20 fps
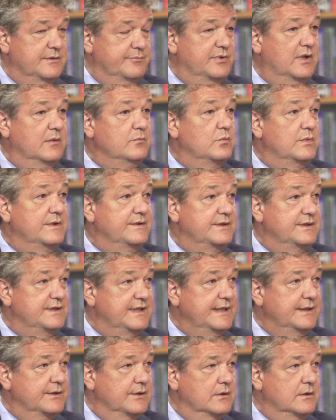a problem with the
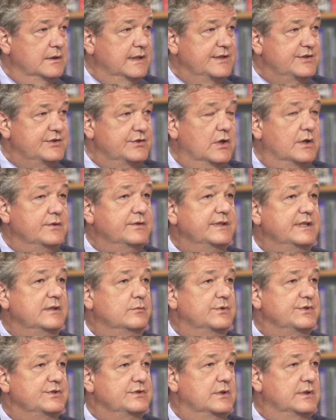deal, it's not that it
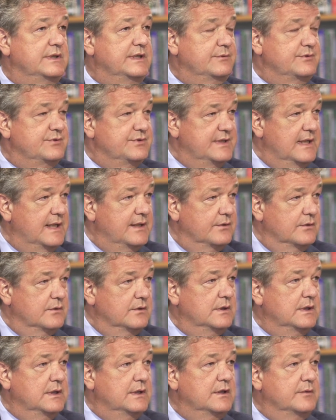was done.
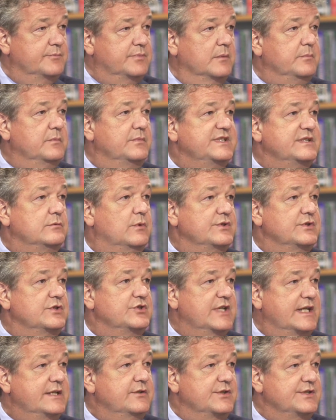The problem is it wasn't
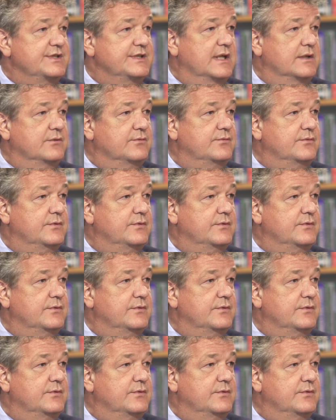generous enough.